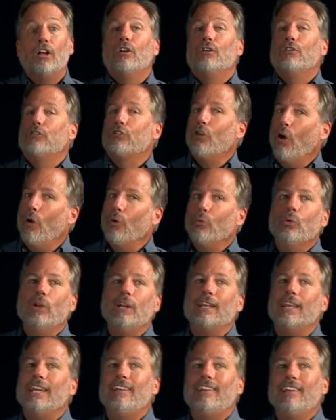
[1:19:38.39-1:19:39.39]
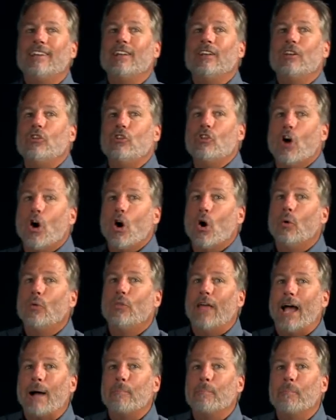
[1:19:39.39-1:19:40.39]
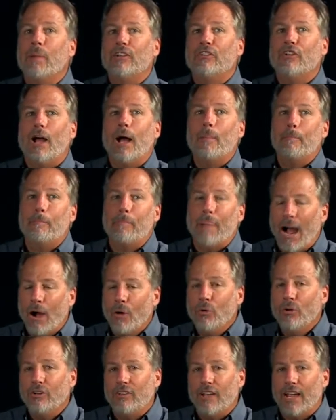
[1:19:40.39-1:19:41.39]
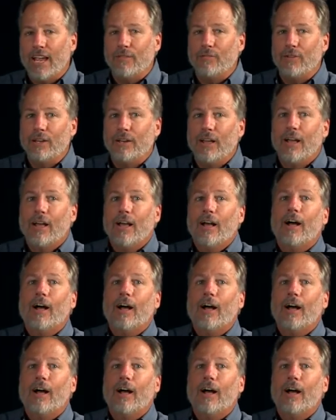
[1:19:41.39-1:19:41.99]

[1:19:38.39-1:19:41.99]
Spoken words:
Saul really didn't know that much about David,